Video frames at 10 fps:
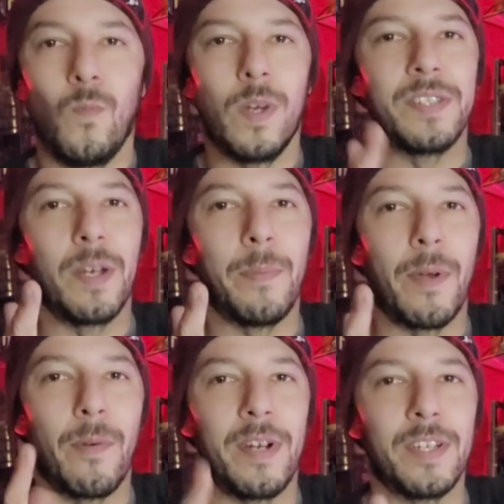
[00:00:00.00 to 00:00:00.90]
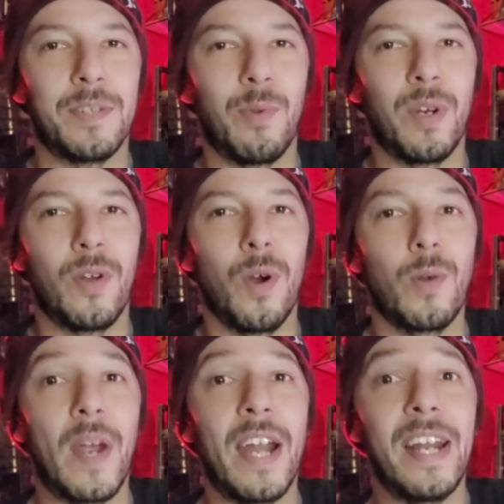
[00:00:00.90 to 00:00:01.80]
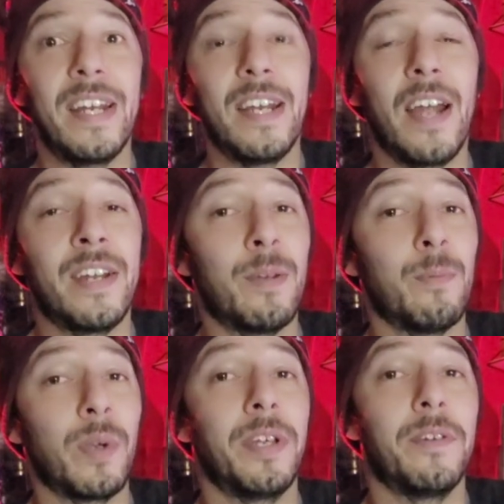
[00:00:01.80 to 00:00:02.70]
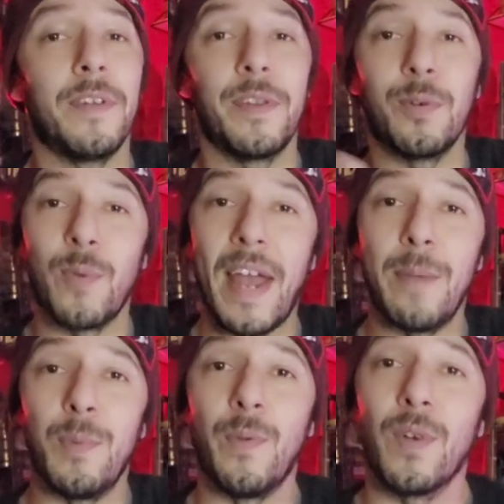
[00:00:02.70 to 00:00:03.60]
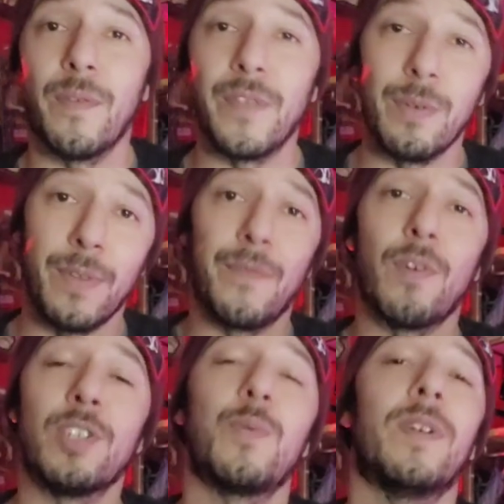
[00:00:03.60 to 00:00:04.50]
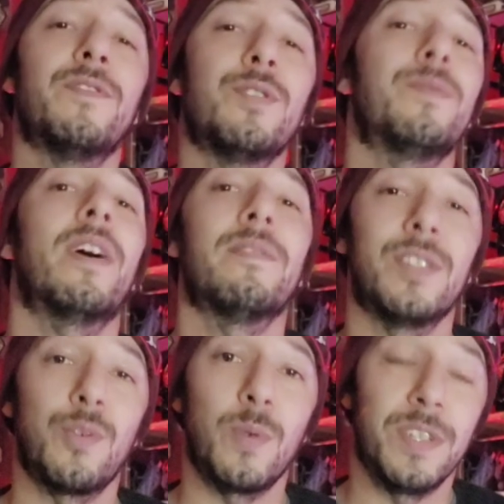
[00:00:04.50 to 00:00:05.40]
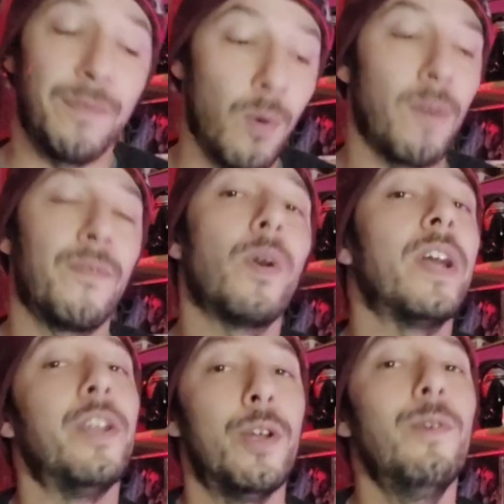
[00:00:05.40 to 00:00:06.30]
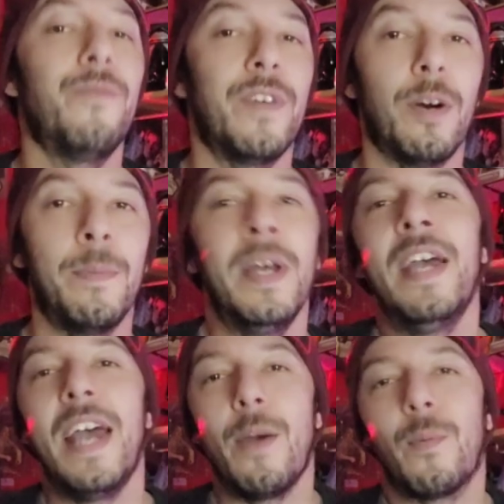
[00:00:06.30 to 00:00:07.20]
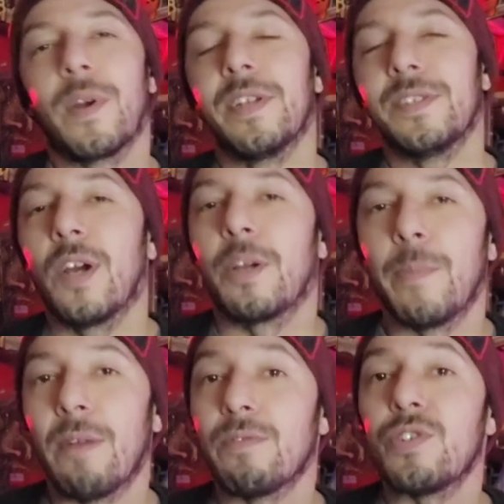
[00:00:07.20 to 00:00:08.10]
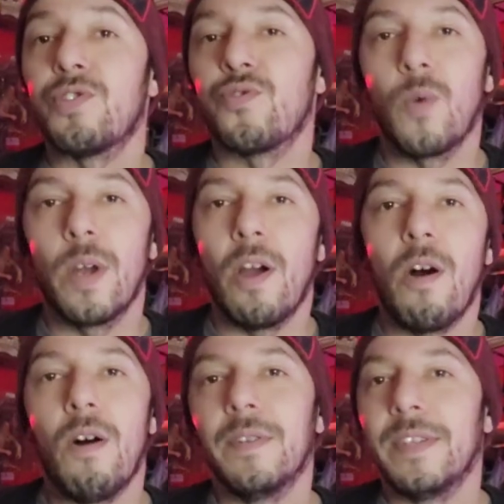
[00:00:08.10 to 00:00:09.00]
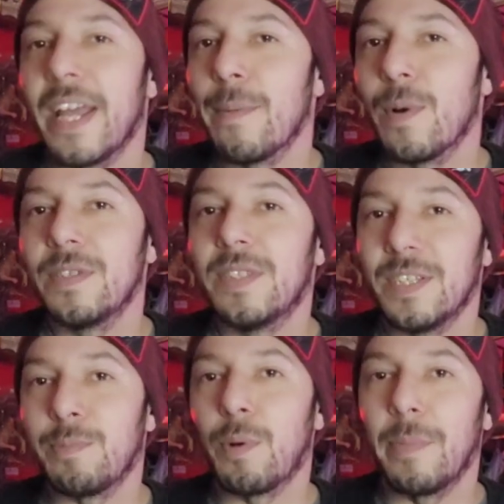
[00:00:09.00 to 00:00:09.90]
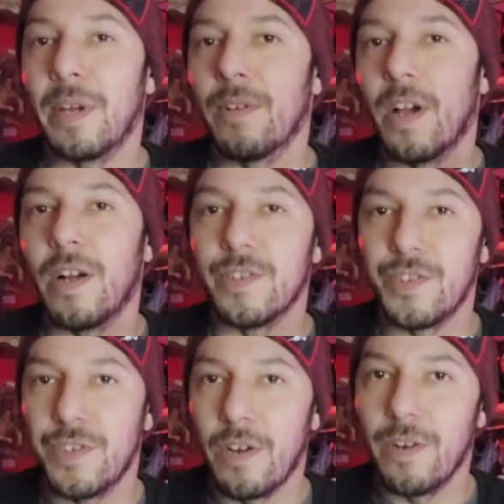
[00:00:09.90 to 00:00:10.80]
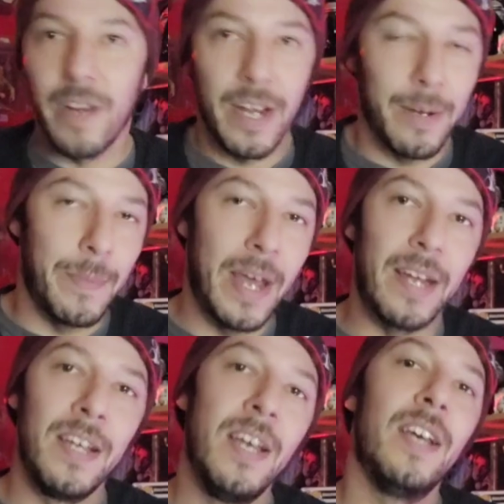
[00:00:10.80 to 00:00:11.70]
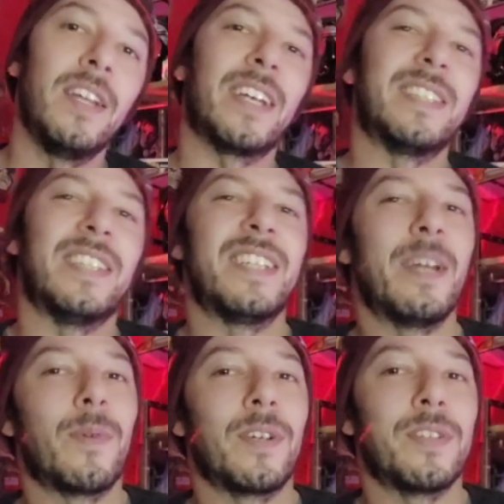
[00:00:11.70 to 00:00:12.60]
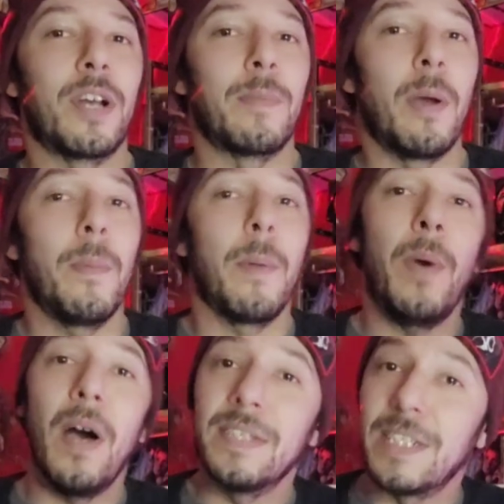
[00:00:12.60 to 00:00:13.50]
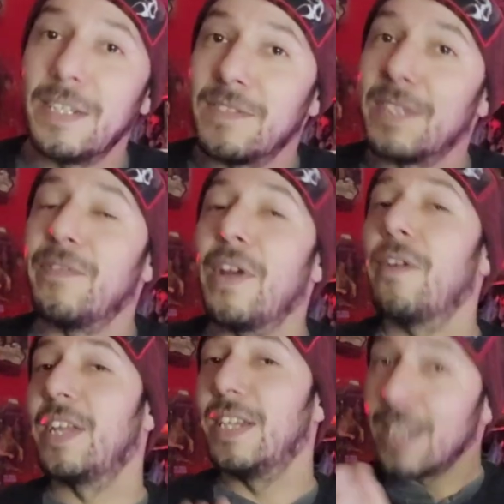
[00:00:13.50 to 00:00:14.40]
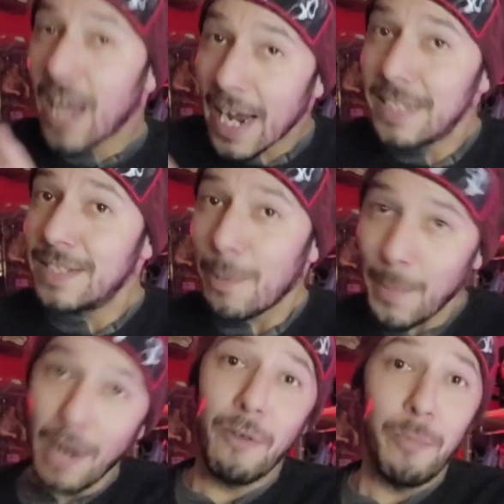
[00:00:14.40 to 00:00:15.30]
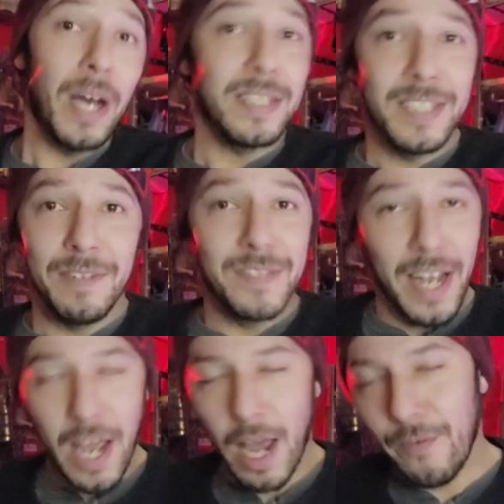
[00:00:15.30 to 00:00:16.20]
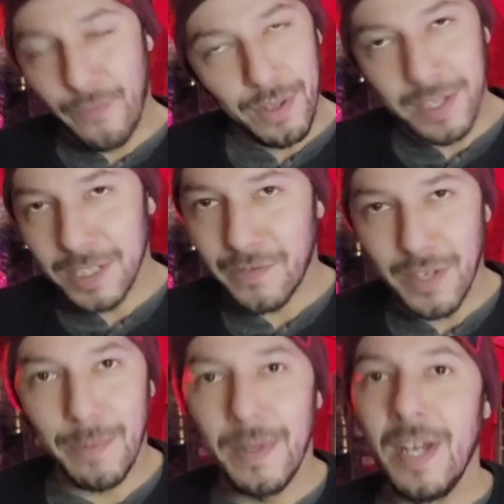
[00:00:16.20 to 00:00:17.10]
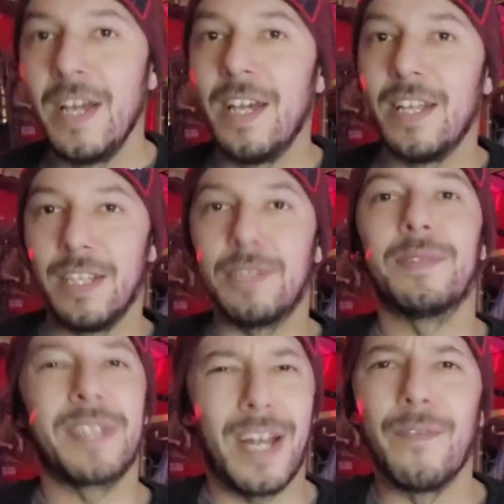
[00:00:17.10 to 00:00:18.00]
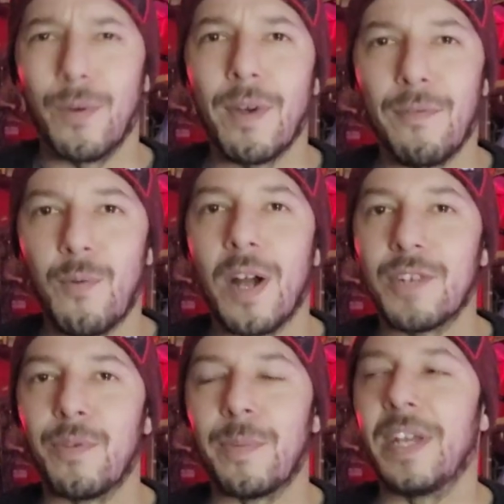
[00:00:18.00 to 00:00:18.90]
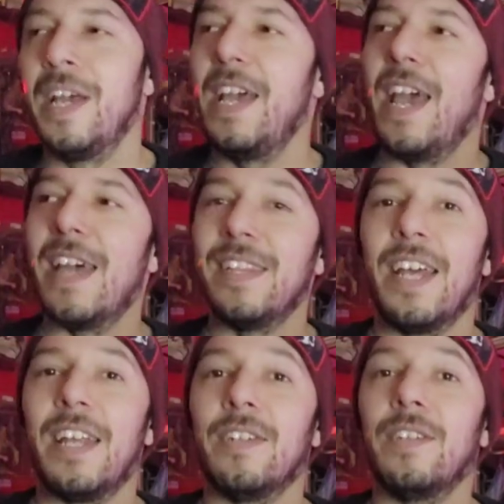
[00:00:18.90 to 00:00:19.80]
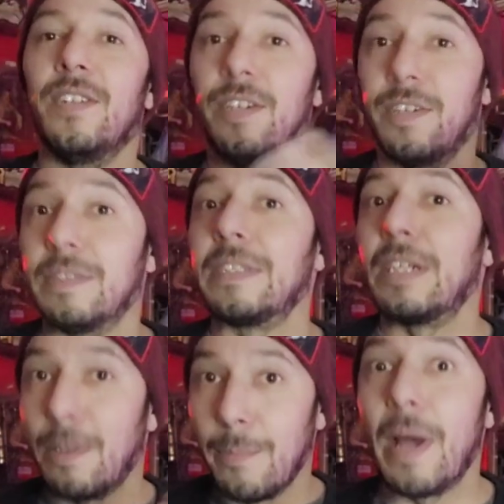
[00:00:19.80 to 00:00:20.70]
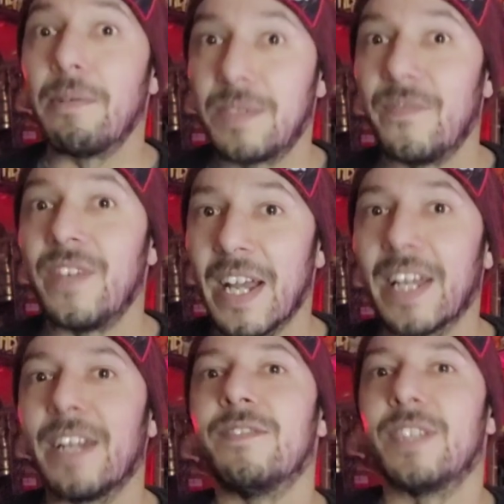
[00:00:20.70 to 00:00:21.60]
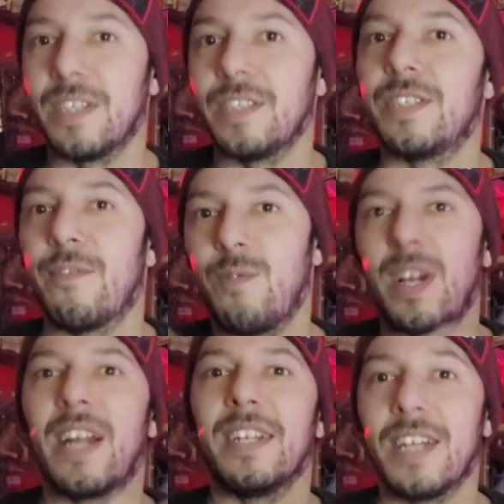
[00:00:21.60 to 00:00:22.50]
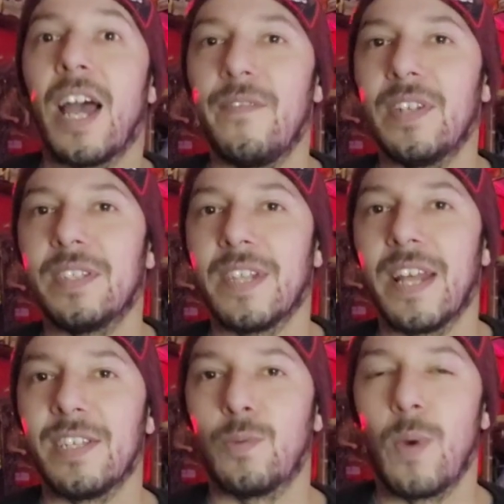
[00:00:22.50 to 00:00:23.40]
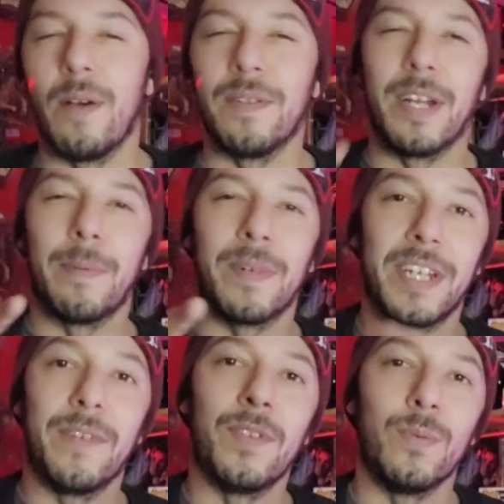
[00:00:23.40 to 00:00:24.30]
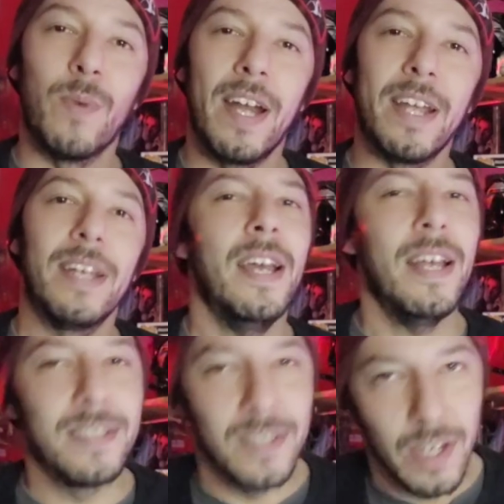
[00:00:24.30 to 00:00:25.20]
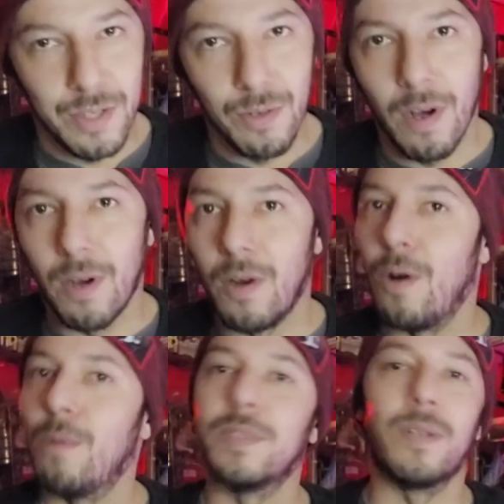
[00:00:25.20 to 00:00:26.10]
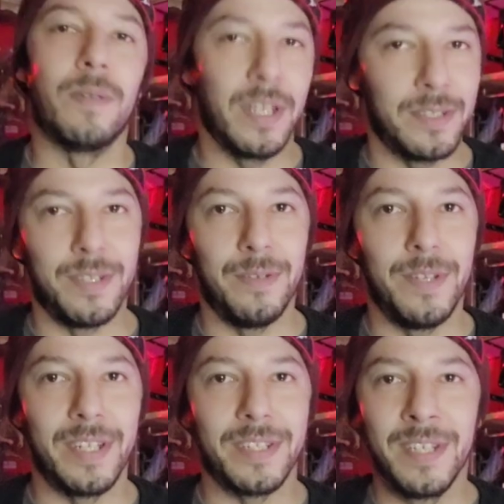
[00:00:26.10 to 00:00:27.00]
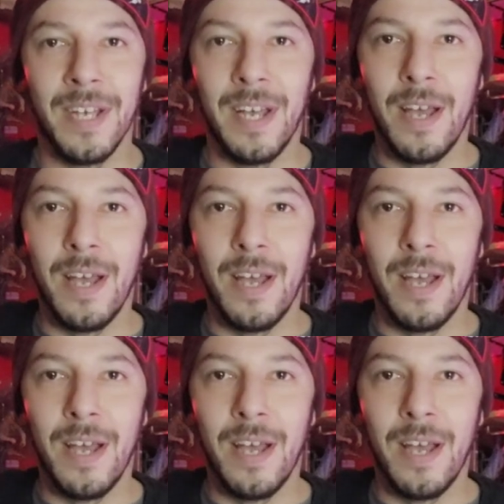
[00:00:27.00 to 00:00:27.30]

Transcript: What's up, everyone? It's your boy Norin Radd89 here, bringing you another rad movie review, the first one of 2024 for a new film, and we're going to talk about Destroy All Neighbors. This premiered on Shudder, and man, like I said today, we're going to talk about my positives, the very light amount of positives I have for this film. This was kind of a rough watch for me, and then the amount of negatives and the stuff, we'll kind of dive into that as well, and then I'm going to give you the rating and send you all home, so let's do this.